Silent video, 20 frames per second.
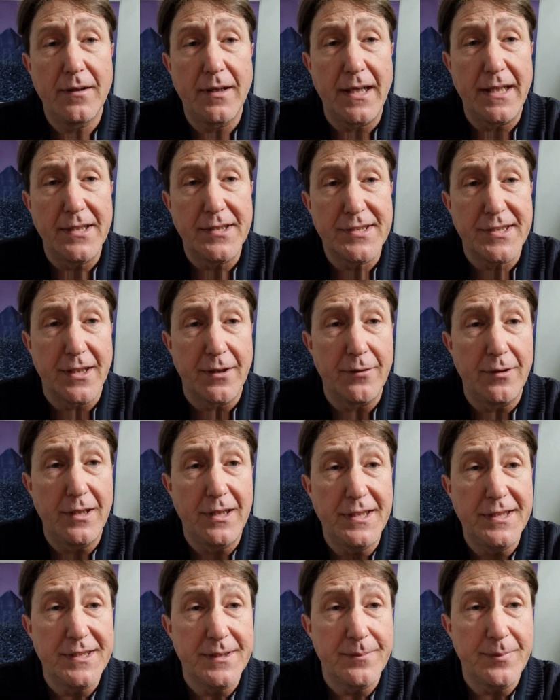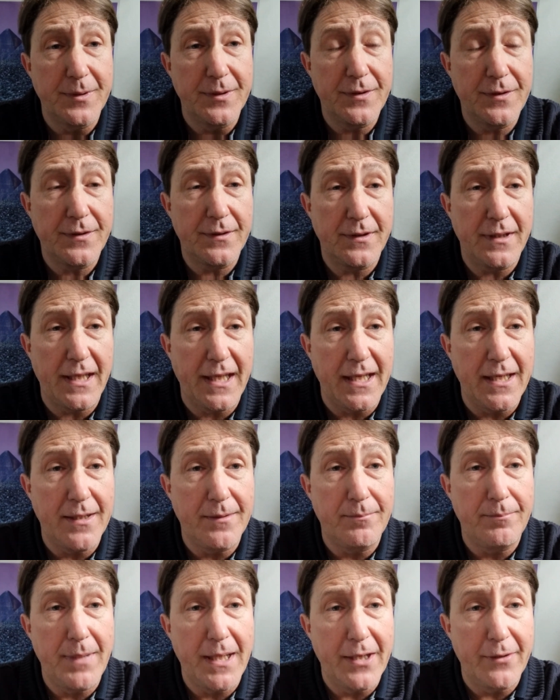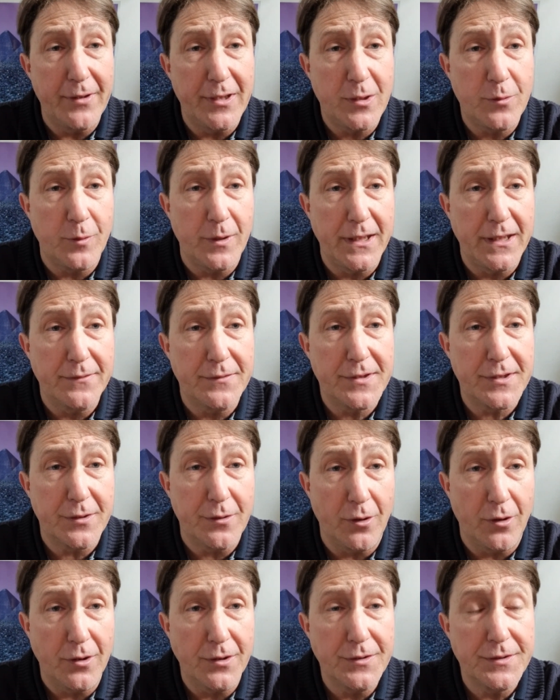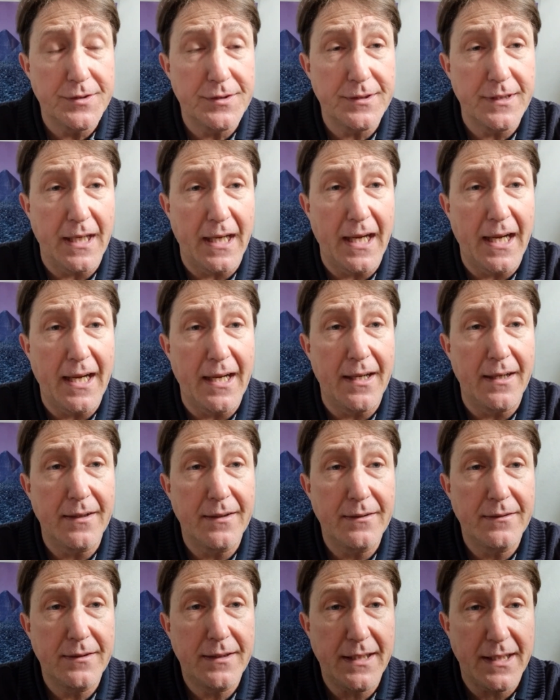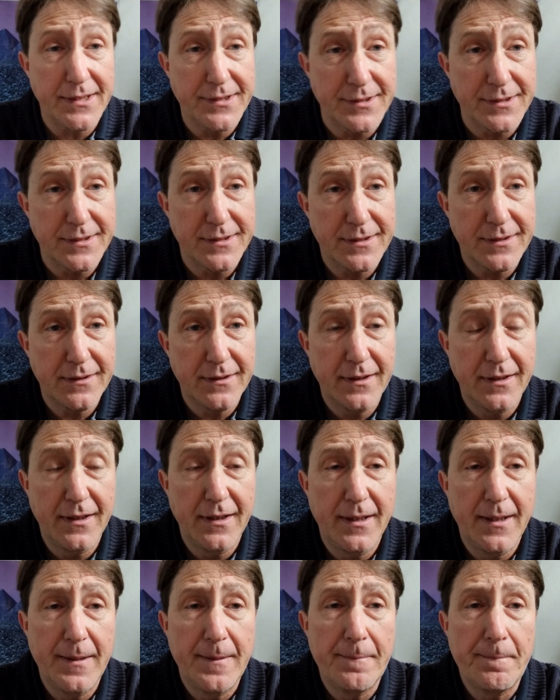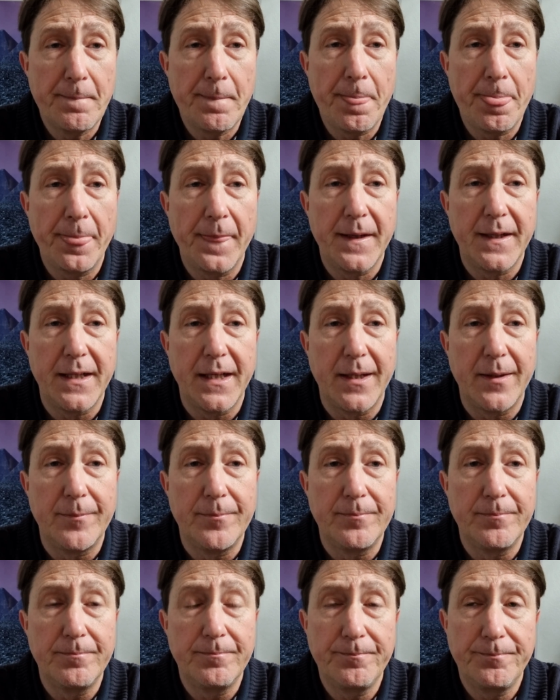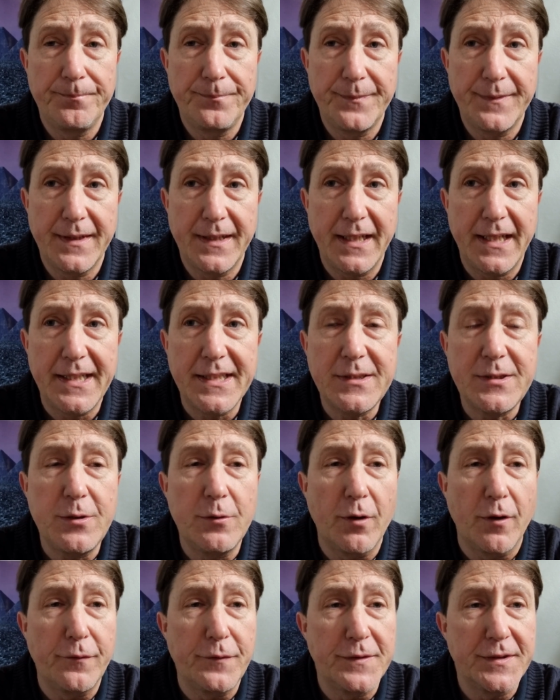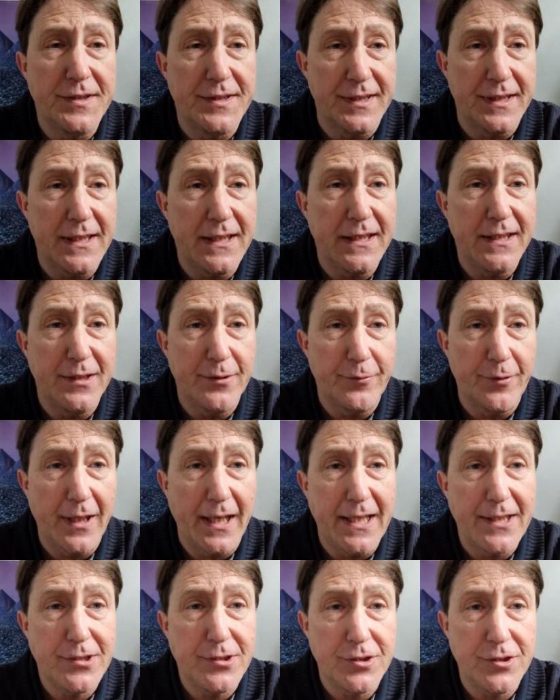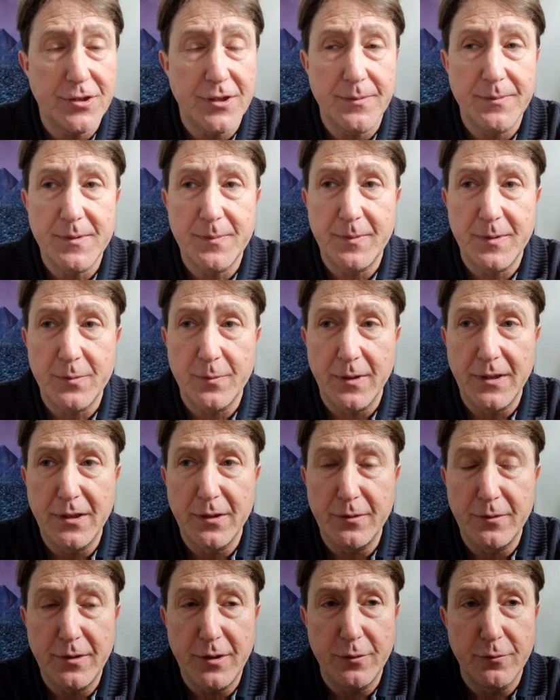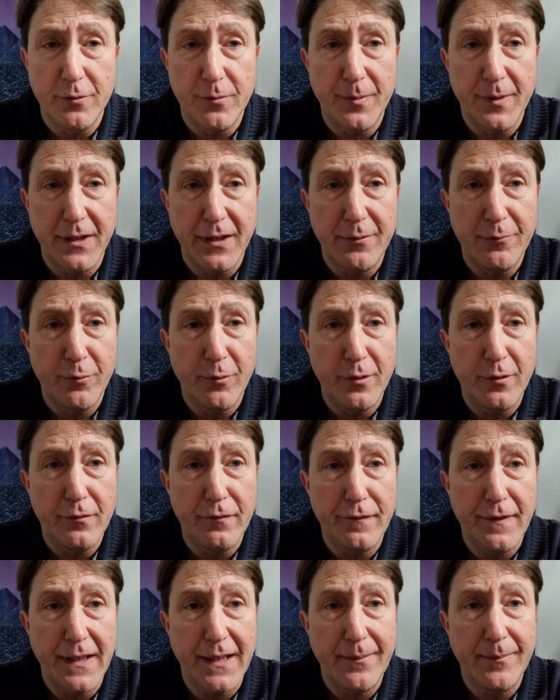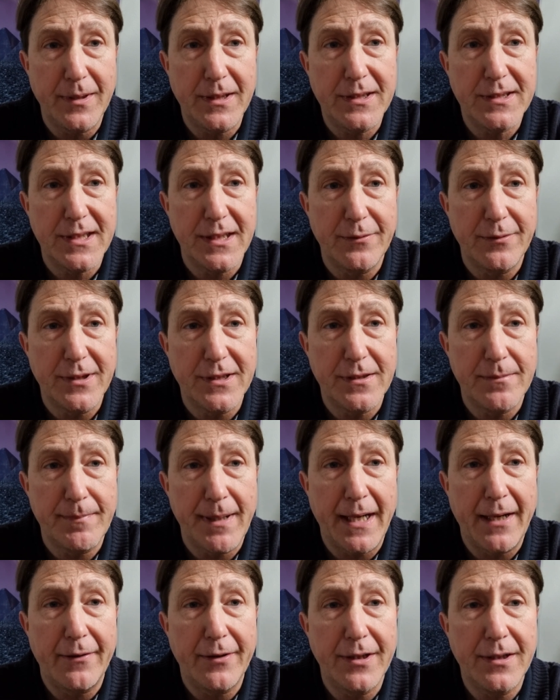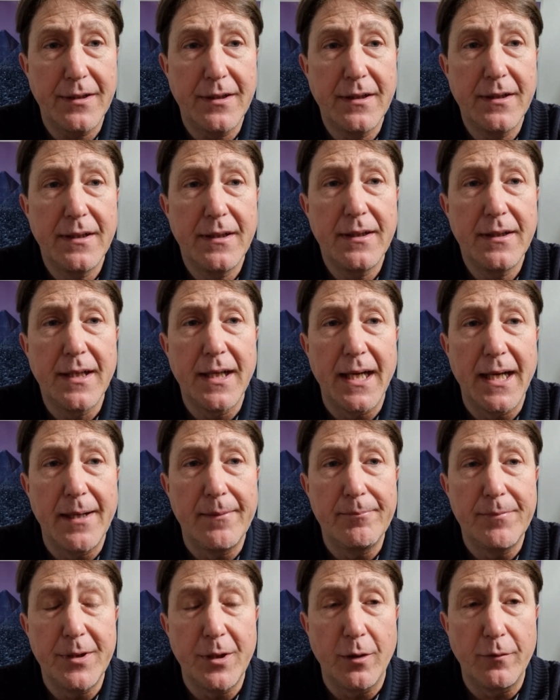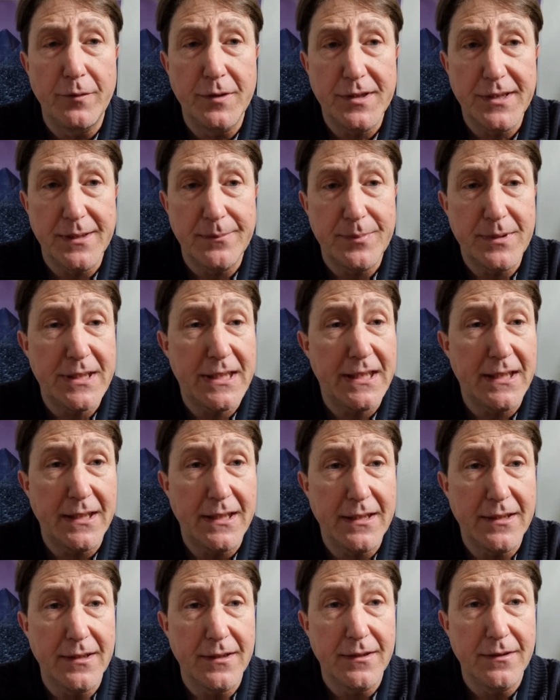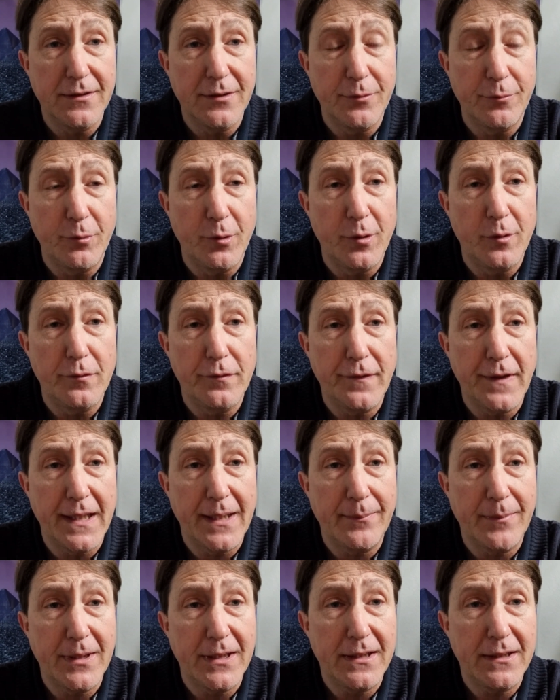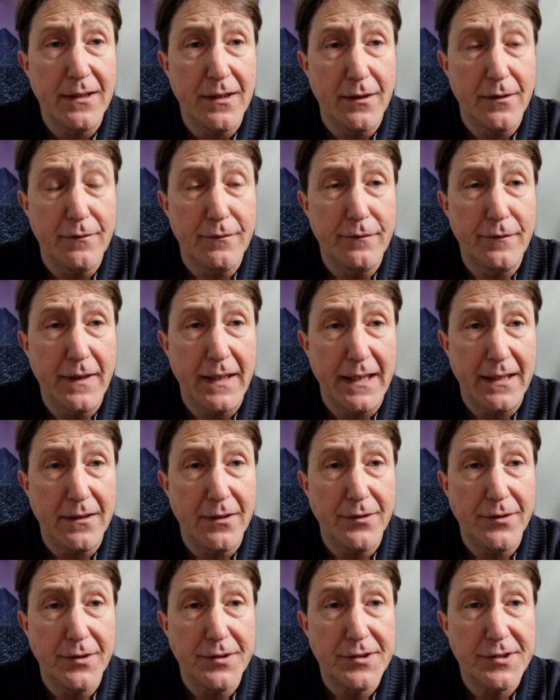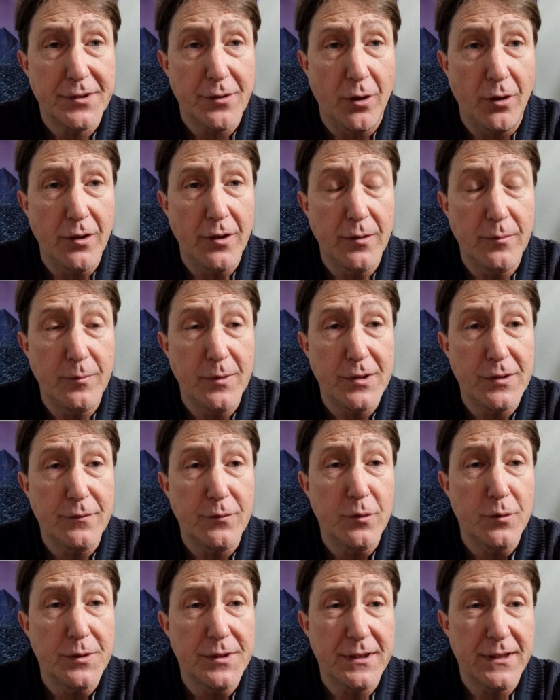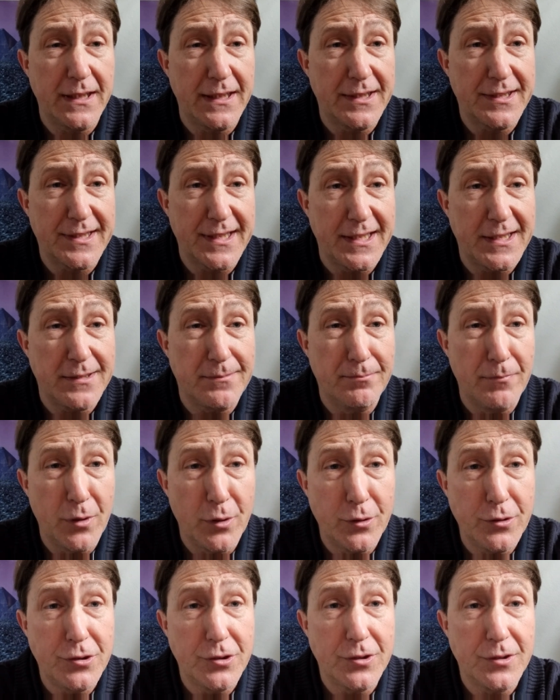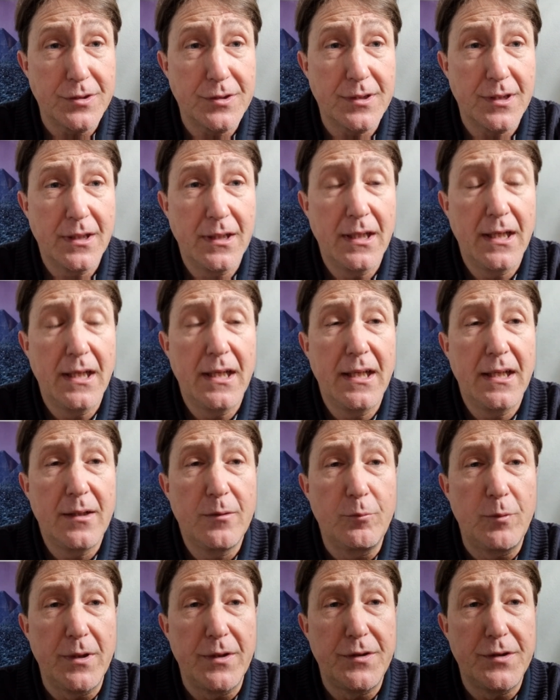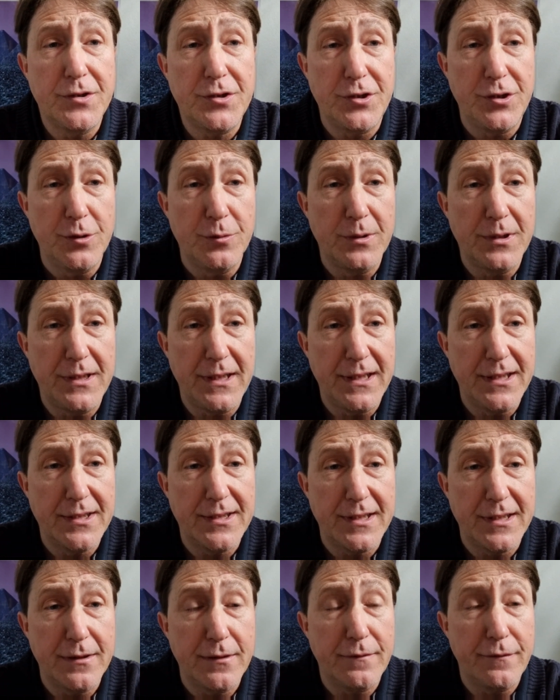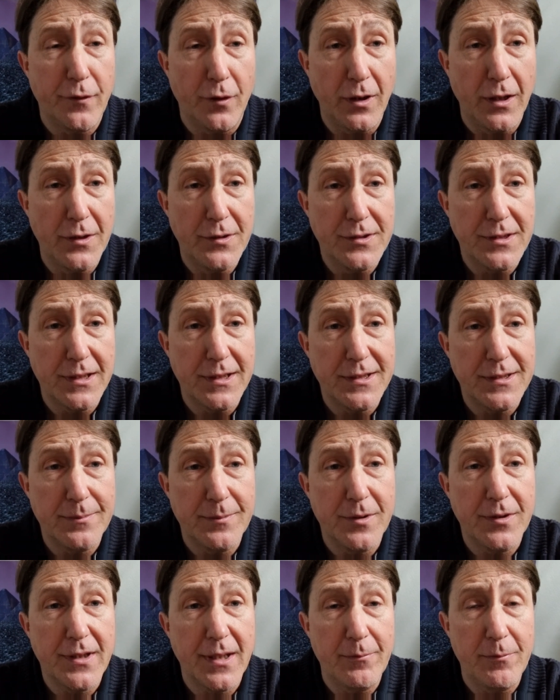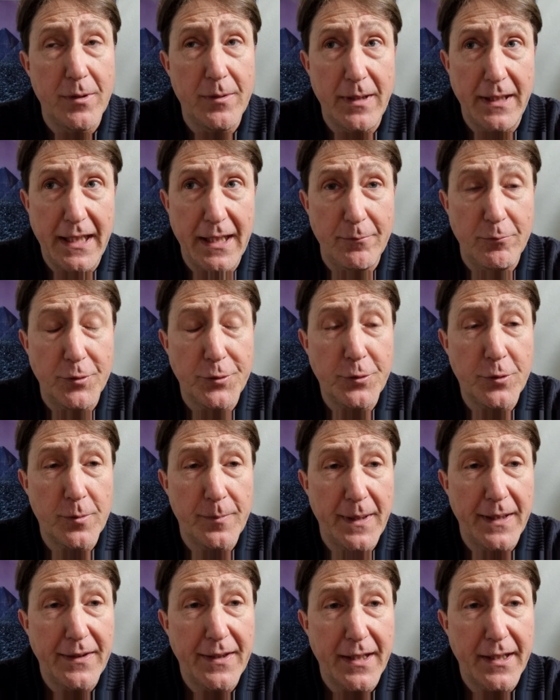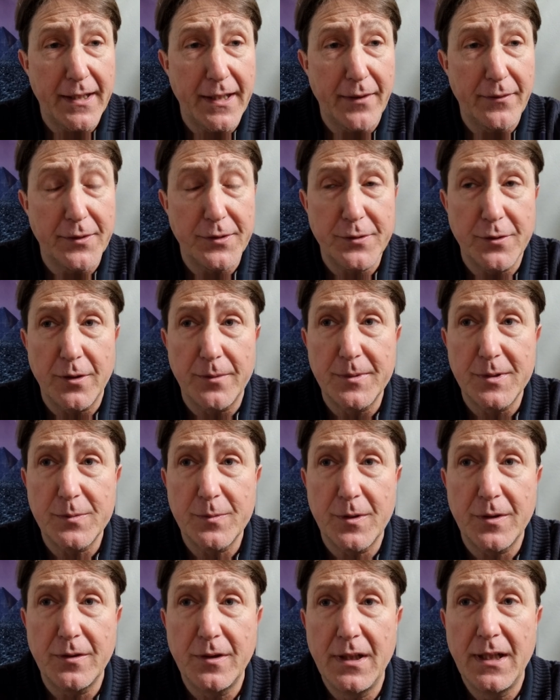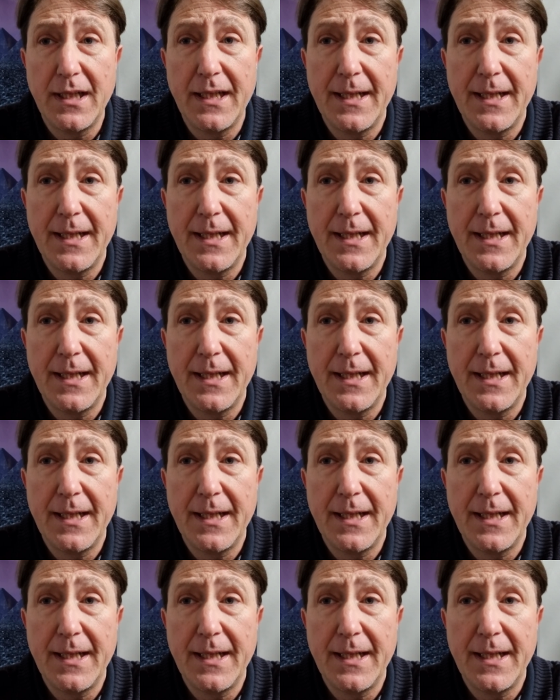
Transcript: And so Elizabeth and Mary, Queen of Scots, are cousins. As you often see in the relationships between the European royal families, they're intermarried. But obviously, particularly the royal family of England and Scotland, which of course, in a sense, merges with the Stuart dynasty that follows Elizabeth. And we'll talk about that another time as well.